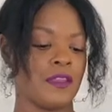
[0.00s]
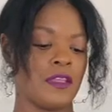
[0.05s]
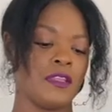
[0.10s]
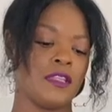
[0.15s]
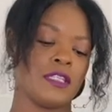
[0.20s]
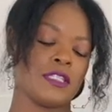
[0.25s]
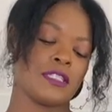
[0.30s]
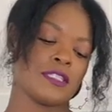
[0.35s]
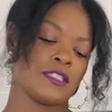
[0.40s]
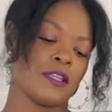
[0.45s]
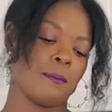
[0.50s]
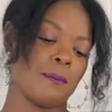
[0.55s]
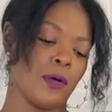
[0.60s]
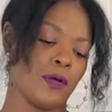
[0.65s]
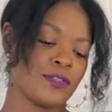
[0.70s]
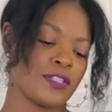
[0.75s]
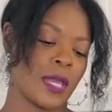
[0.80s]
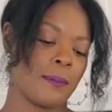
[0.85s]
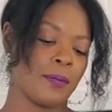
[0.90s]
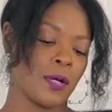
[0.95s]
And then this is a
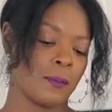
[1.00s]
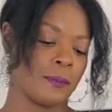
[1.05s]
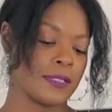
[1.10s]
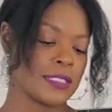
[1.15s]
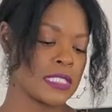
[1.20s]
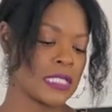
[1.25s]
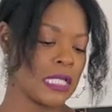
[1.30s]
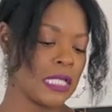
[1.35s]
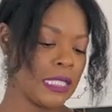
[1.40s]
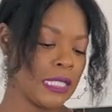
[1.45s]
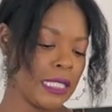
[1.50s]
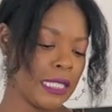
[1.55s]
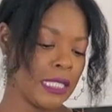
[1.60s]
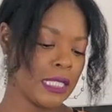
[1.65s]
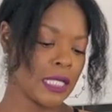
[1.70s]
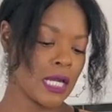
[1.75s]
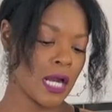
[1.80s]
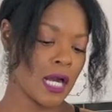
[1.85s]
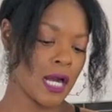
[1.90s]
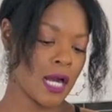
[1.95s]
multi-purpose
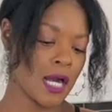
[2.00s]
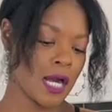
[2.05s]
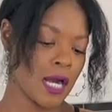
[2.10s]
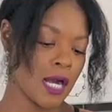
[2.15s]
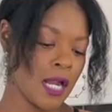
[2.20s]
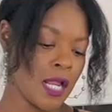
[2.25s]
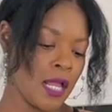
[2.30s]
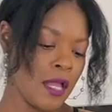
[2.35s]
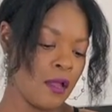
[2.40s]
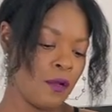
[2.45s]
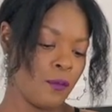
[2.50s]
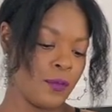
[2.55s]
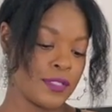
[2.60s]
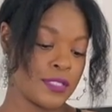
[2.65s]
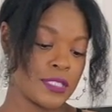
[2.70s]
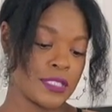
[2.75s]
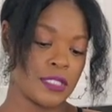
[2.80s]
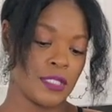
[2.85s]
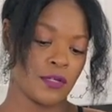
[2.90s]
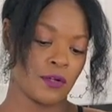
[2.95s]
cleaner
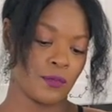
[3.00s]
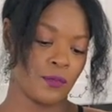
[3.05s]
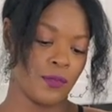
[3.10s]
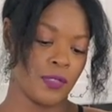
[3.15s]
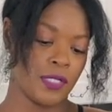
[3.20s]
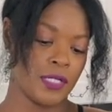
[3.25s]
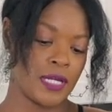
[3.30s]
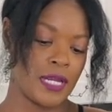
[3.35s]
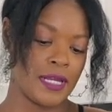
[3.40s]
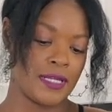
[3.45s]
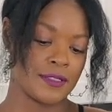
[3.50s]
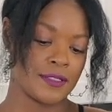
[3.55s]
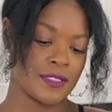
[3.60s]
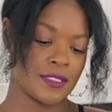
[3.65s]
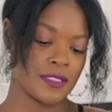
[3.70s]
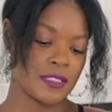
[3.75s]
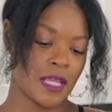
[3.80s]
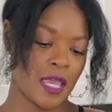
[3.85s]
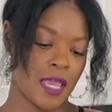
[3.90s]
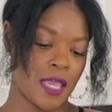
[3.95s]
with cedar wood and
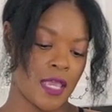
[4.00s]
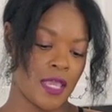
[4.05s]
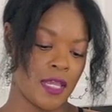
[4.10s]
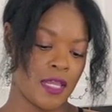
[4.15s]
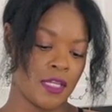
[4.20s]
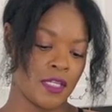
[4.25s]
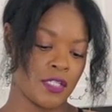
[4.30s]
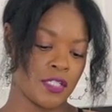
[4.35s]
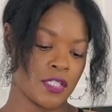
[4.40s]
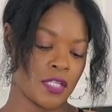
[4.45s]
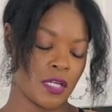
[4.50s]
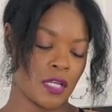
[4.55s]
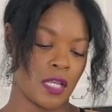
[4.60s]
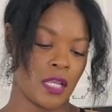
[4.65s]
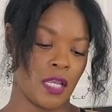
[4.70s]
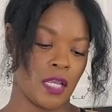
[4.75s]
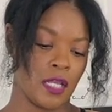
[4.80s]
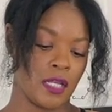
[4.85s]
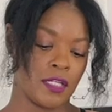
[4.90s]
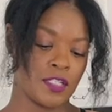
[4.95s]
sage
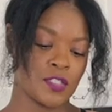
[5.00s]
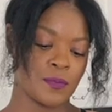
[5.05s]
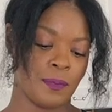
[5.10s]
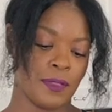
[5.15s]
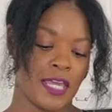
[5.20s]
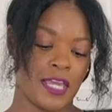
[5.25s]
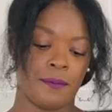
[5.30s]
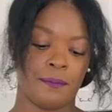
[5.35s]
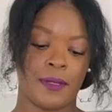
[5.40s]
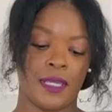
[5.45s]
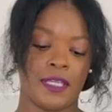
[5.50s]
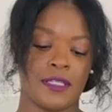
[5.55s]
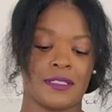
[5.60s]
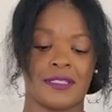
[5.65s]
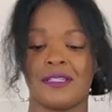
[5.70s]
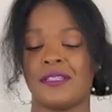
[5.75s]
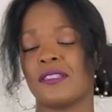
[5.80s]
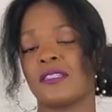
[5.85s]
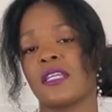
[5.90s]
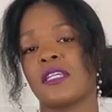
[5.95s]
and it's
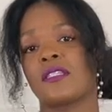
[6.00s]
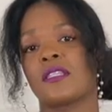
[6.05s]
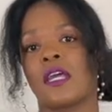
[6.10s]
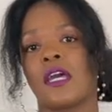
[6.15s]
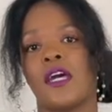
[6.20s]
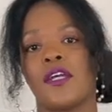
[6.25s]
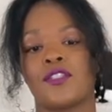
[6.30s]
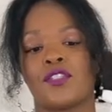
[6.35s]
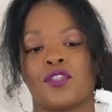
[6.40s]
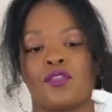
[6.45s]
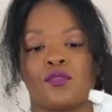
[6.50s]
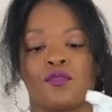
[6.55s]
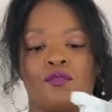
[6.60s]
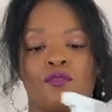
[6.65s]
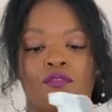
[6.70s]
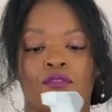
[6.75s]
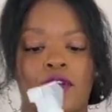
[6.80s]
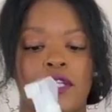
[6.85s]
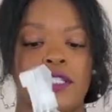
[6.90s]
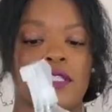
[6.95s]
plant-based and it says it cuts
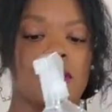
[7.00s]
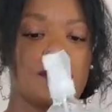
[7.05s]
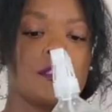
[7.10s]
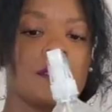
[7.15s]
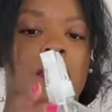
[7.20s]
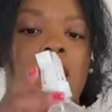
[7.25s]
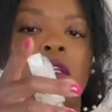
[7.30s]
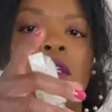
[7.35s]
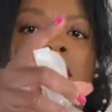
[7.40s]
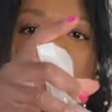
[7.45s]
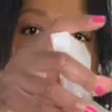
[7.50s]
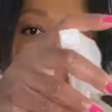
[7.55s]
through grease.